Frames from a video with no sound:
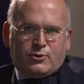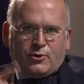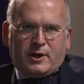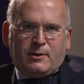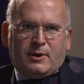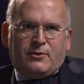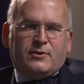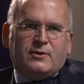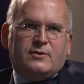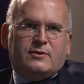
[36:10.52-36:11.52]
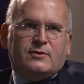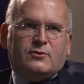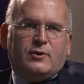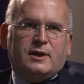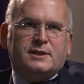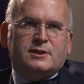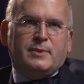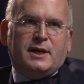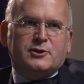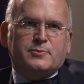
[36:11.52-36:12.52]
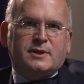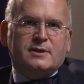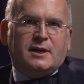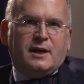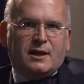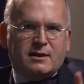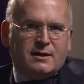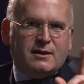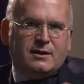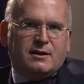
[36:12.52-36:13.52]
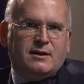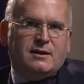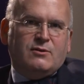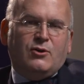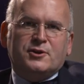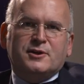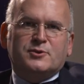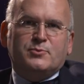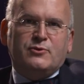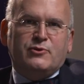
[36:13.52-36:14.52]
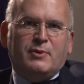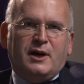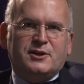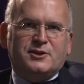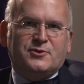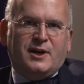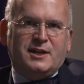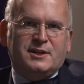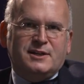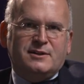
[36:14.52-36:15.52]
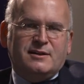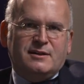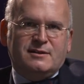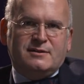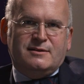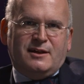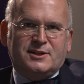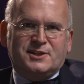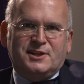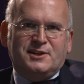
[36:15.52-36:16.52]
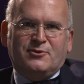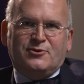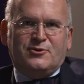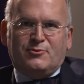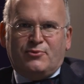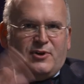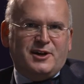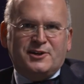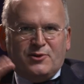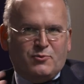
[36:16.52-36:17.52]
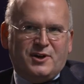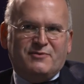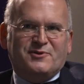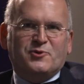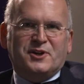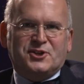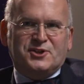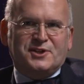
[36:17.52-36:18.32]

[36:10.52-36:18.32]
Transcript: talking about the crisis management, again, audience be reminded to hand in nasty or bright or whatever questions.